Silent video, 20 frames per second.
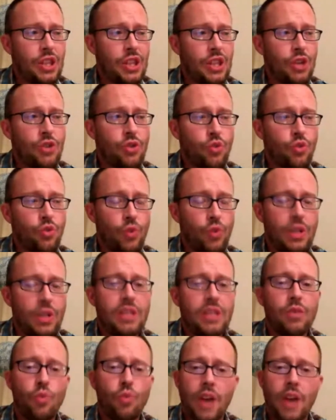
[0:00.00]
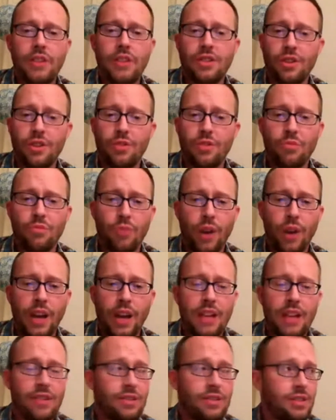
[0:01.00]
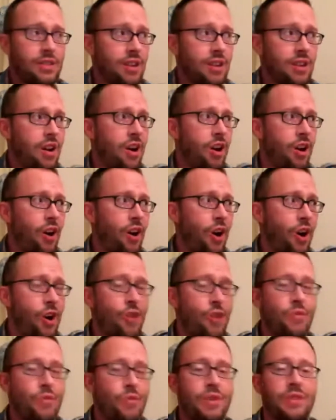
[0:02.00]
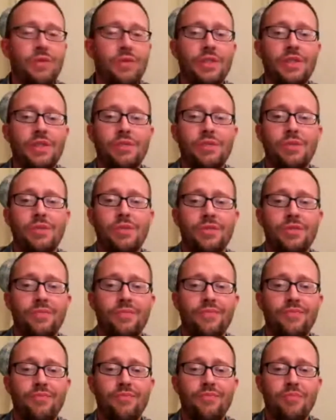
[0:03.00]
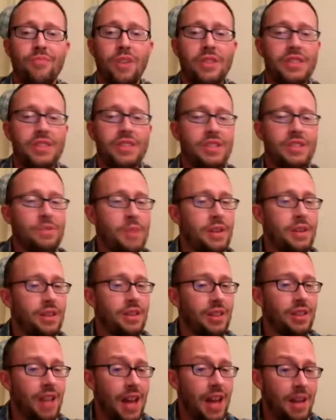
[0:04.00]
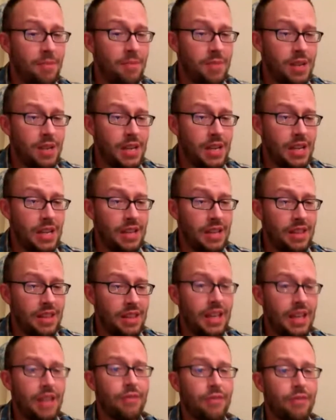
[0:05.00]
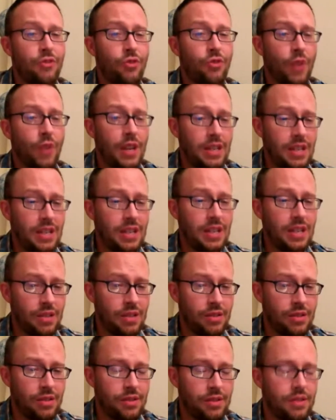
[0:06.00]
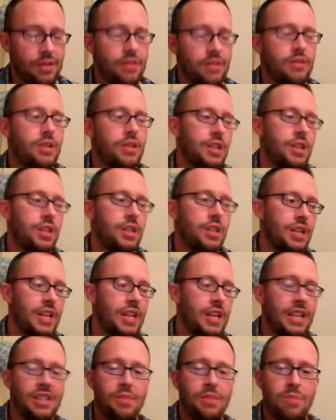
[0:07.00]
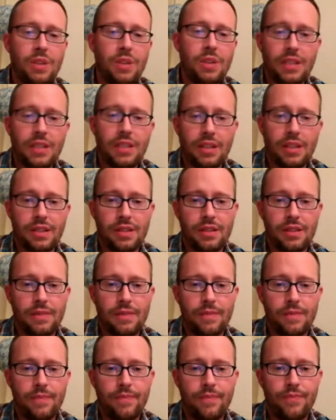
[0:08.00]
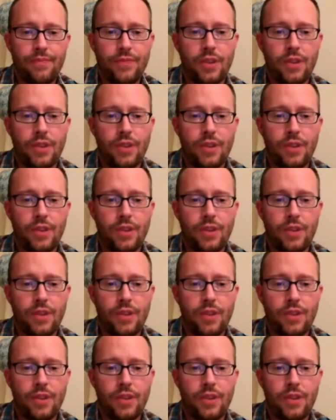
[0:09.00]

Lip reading: There's a reason why certain brands are always visible, because they spend a lot of money, they give great deals. It's a business.